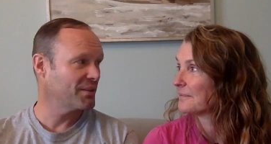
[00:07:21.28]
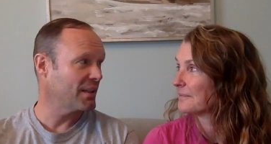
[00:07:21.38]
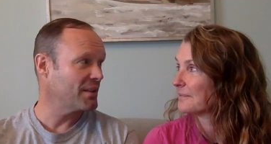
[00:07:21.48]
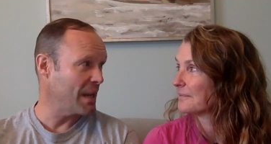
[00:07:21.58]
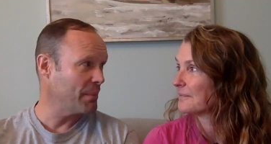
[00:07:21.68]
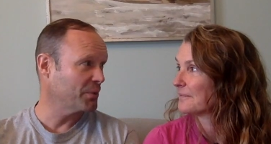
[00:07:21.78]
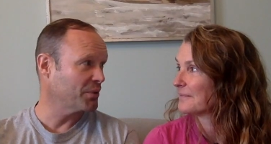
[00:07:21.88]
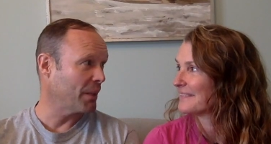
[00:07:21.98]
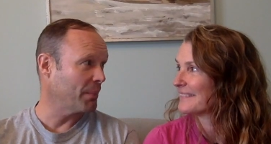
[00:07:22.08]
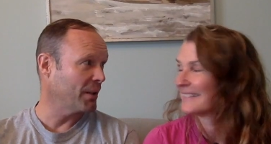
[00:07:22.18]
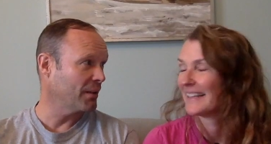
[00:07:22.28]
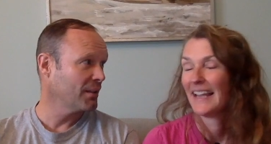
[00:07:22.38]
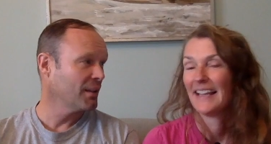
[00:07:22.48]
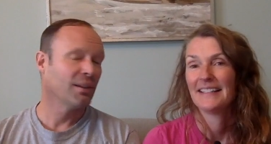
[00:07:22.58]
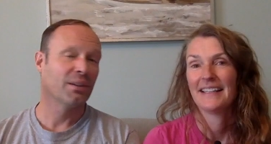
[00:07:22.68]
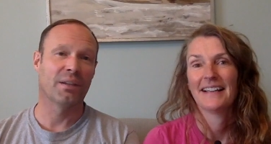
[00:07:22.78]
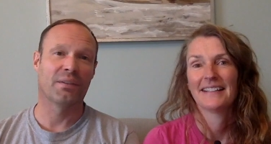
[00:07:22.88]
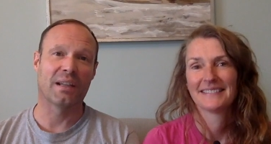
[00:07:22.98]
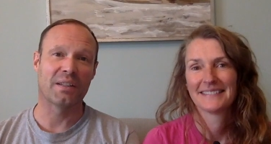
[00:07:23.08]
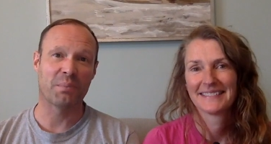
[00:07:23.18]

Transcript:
Speaker 1: of that table dropping, you have a nice